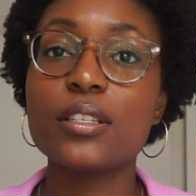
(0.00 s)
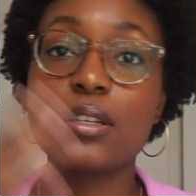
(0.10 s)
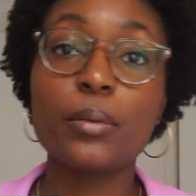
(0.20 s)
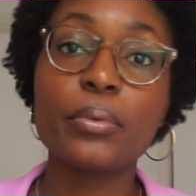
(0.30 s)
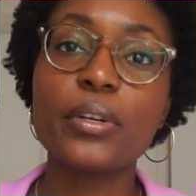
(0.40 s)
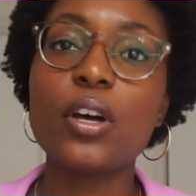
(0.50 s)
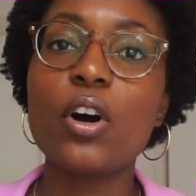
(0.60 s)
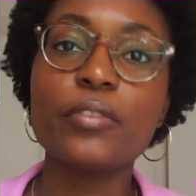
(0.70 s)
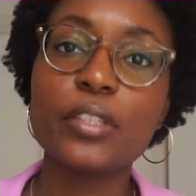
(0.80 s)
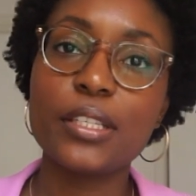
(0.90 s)
as an umbrella
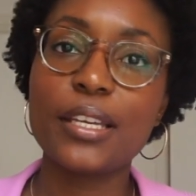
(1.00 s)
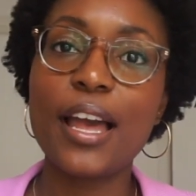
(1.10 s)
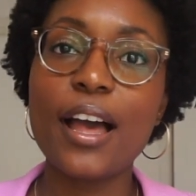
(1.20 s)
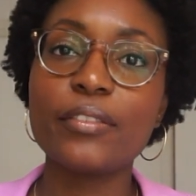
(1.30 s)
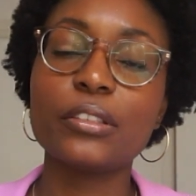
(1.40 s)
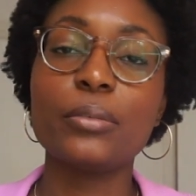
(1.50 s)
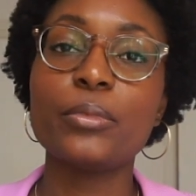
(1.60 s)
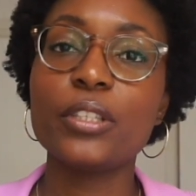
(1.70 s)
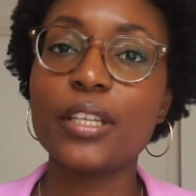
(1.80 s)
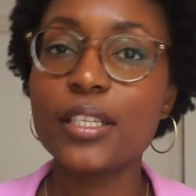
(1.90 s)
obviously have a
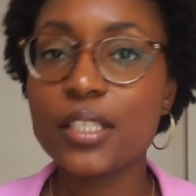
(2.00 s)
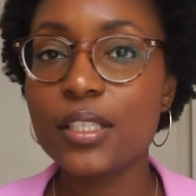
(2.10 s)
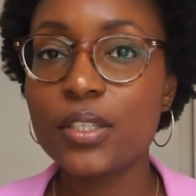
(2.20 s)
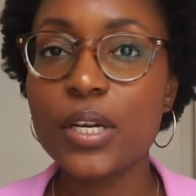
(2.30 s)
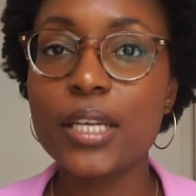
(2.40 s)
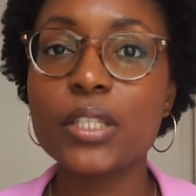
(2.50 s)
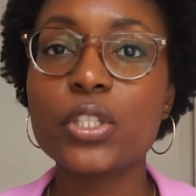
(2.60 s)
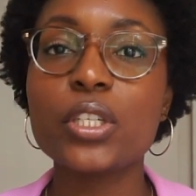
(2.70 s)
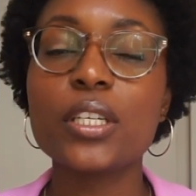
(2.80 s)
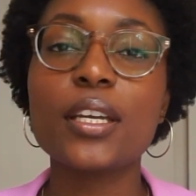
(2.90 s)
communication
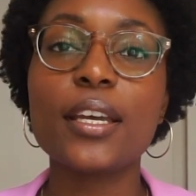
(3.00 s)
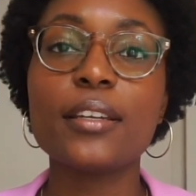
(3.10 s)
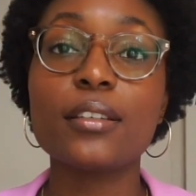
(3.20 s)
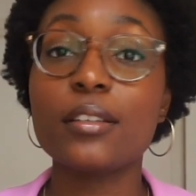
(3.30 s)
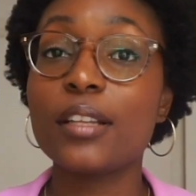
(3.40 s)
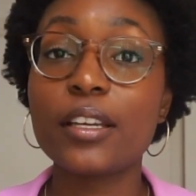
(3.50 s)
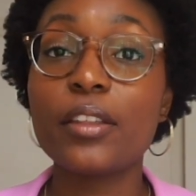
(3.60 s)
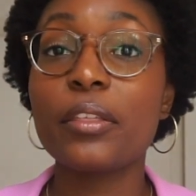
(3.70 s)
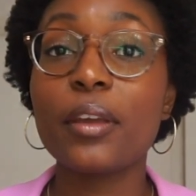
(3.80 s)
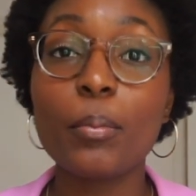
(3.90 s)
strategy and like
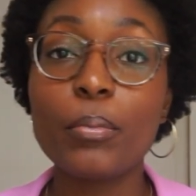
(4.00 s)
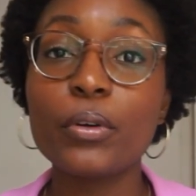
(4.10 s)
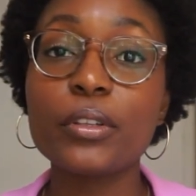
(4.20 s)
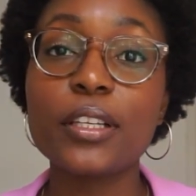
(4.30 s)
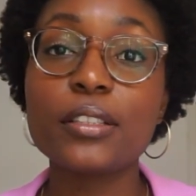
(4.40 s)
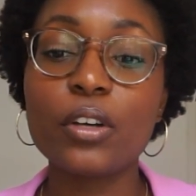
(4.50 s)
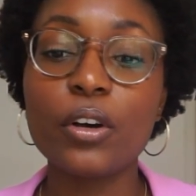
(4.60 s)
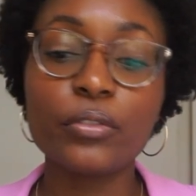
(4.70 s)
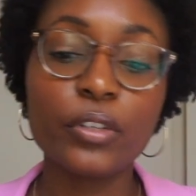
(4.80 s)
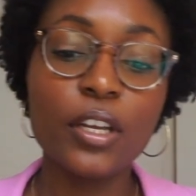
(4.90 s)
a thick booklet
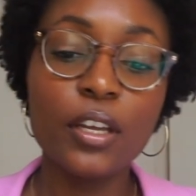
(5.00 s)
of